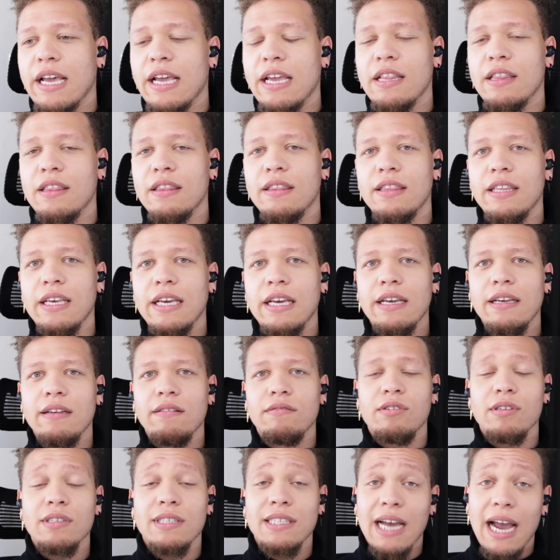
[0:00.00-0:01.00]
in
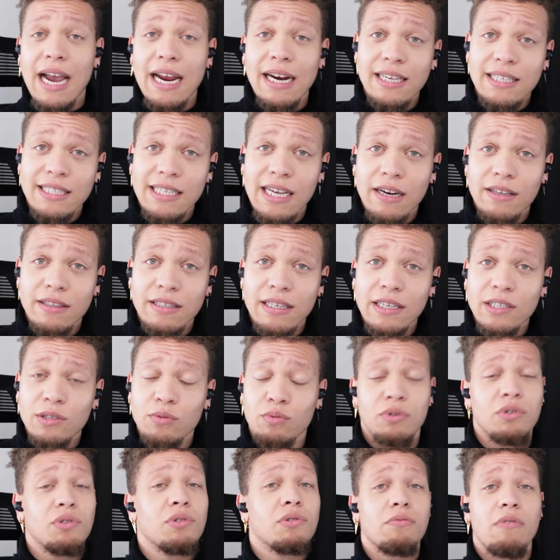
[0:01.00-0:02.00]
the designing side of
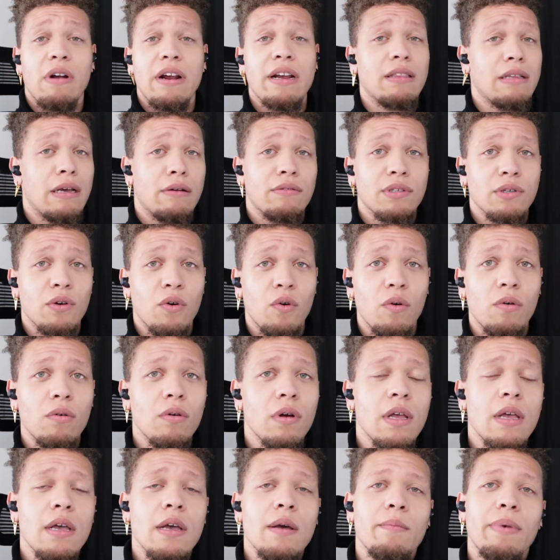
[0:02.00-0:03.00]
things, which is great. That was
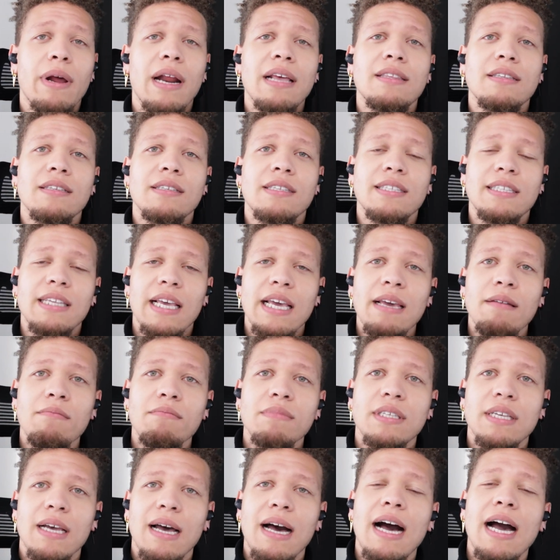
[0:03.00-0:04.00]
cool. But at the
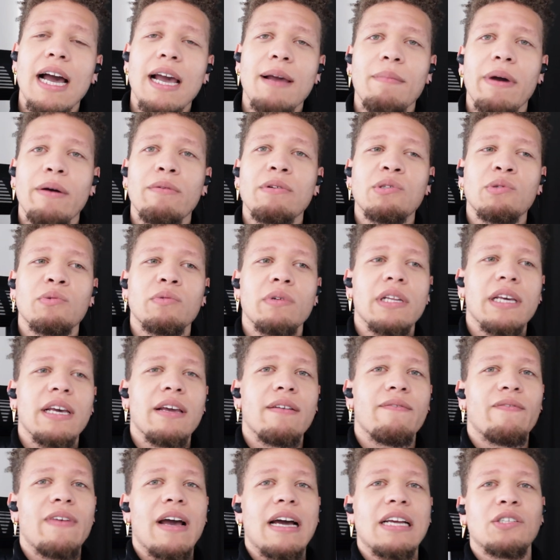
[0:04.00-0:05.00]
same time, I was really
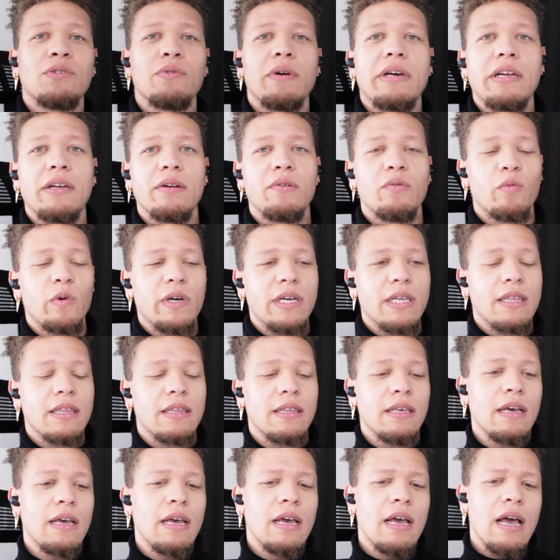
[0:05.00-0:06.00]
infatuated
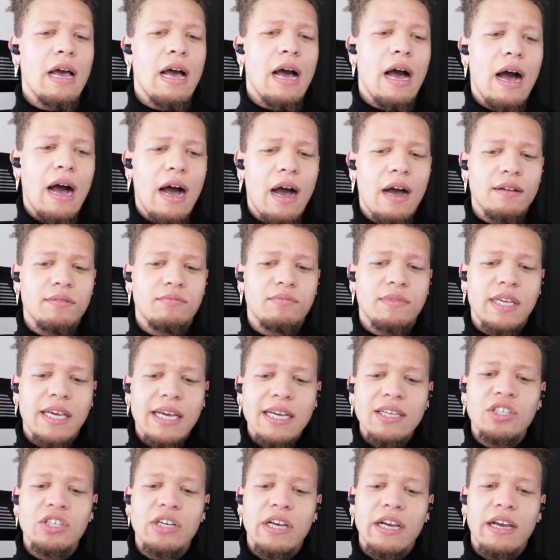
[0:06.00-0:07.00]
with
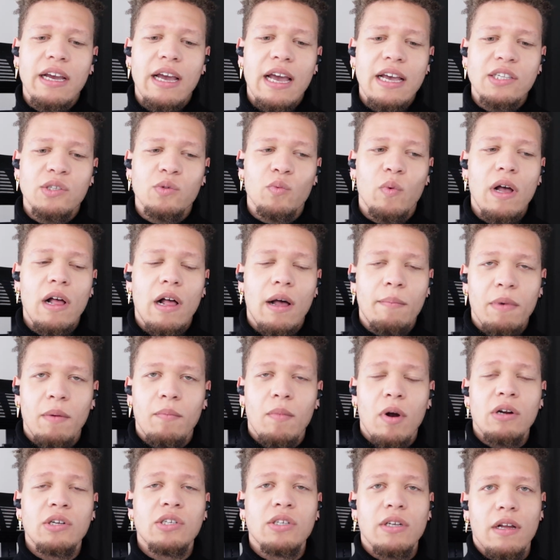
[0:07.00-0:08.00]
teaching as well. I'm a
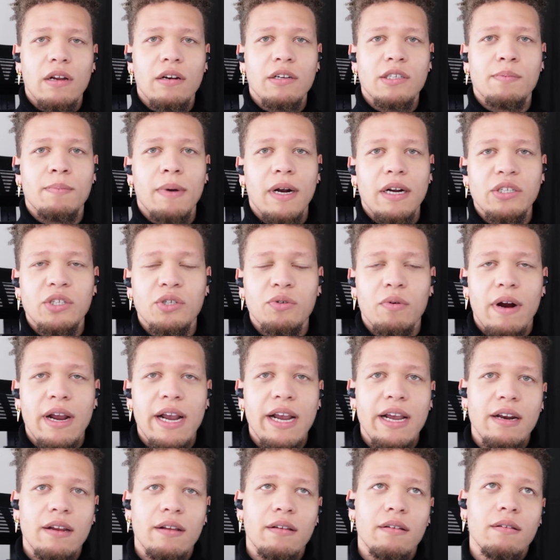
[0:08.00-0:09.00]
martial artist by
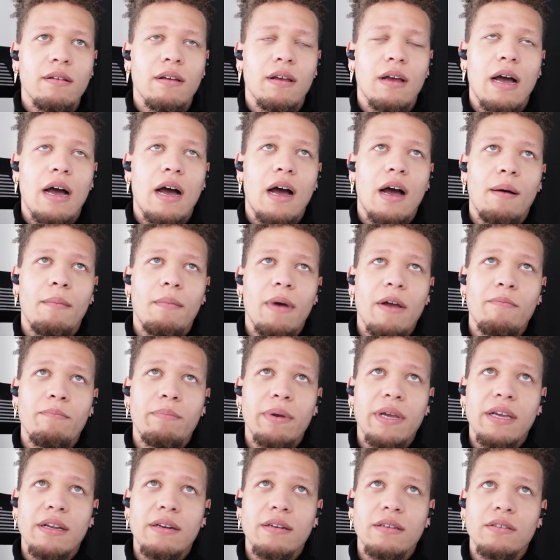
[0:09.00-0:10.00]
trade. I've
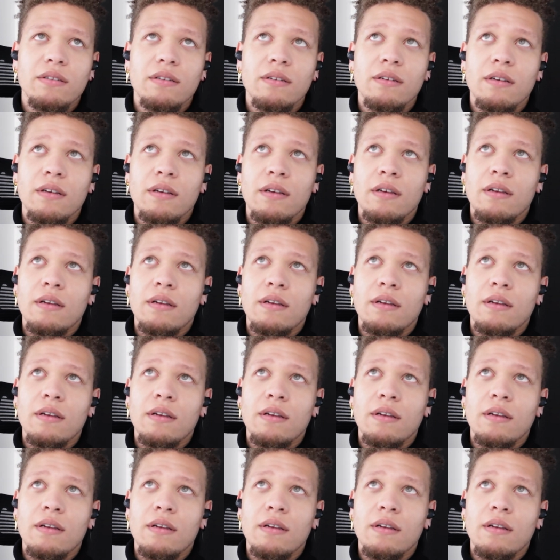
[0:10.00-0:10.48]
been